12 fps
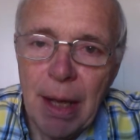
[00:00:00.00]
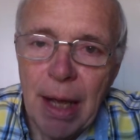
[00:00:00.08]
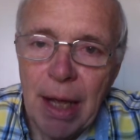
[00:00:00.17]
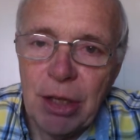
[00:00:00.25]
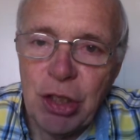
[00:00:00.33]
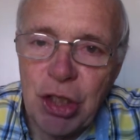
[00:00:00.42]

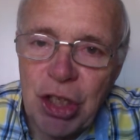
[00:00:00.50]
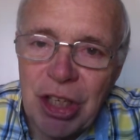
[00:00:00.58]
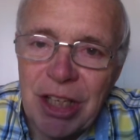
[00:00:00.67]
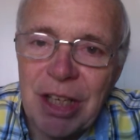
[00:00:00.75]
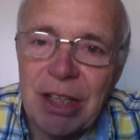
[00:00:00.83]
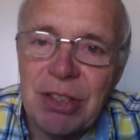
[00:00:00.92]
And
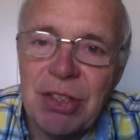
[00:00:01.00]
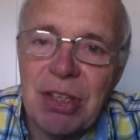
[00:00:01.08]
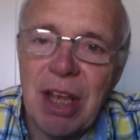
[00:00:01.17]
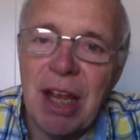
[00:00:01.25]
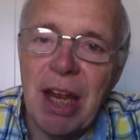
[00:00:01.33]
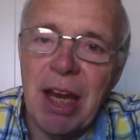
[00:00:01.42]
she is
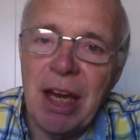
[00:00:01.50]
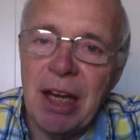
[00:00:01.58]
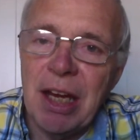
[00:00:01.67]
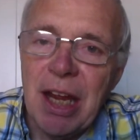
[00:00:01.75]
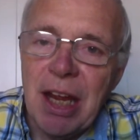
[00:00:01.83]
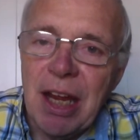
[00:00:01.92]

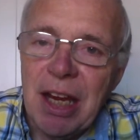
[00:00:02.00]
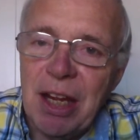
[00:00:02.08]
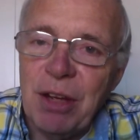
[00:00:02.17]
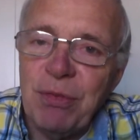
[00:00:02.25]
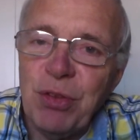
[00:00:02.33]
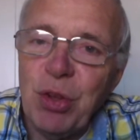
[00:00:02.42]
saying,
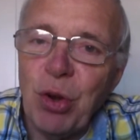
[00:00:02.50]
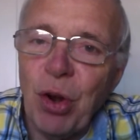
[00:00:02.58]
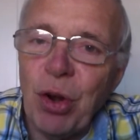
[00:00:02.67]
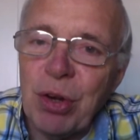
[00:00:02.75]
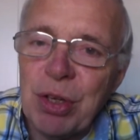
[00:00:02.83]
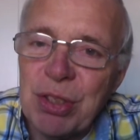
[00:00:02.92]
if
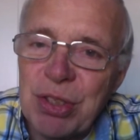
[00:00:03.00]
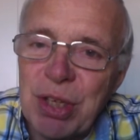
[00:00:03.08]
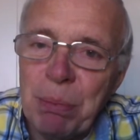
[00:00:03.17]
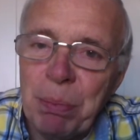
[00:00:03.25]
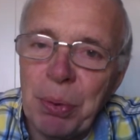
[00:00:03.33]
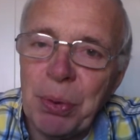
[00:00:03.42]
you're
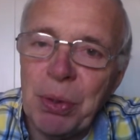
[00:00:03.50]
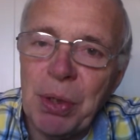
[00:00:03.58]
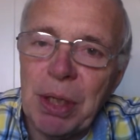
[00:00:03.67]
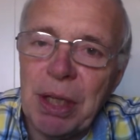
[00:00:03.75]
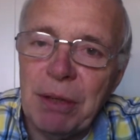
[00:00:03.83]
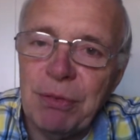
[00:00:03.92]

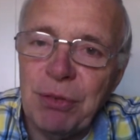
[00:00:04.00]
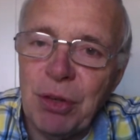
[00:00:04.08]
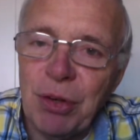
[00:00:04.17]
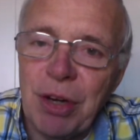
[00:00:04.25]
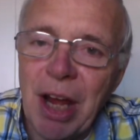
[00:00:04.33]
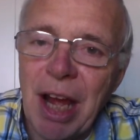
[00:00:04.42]
simple, if
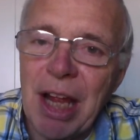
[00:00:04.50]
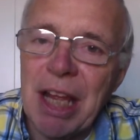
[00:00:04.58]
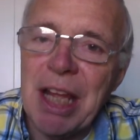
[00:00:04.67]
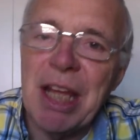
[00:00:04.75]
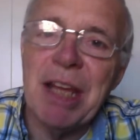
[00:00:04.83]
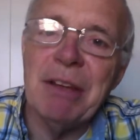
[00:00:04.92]
you're
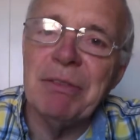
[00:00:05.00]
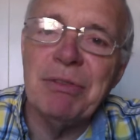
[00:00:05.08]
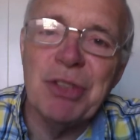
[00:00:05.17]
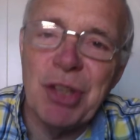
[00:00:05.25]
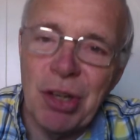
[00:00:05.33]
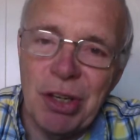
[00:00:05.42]
naive,
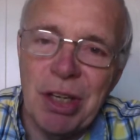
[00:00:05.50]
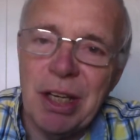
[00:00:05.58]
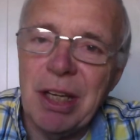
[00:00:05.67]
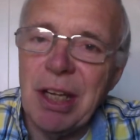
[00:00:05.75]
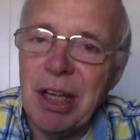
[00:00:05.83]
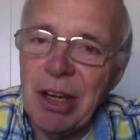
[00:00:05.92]
turn in
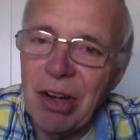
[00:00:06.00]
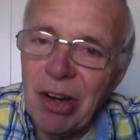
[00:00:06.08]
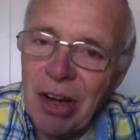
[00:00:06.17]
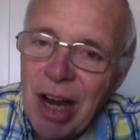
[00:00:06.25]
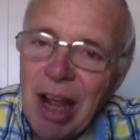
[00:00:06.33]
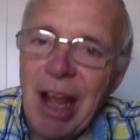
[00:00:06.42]

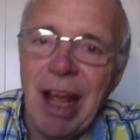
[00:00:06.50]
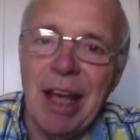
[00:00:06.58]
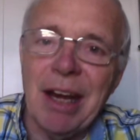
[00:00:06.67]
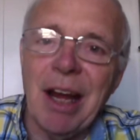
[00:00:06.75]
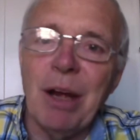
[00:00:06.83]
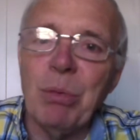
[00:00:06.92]
here
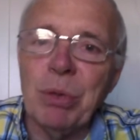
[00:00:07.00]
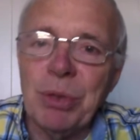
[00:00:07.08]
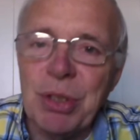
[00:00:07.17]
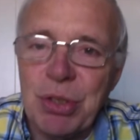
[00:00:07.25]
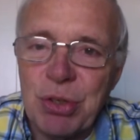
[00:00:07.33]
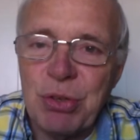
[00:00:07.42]
and I will
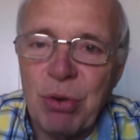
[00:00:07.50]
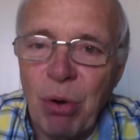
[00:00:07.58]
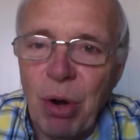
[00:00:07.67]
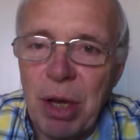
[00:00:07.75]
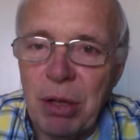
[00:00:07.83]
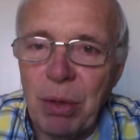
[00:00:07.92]

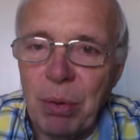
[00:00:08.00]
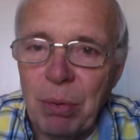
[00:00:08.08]
destroy you.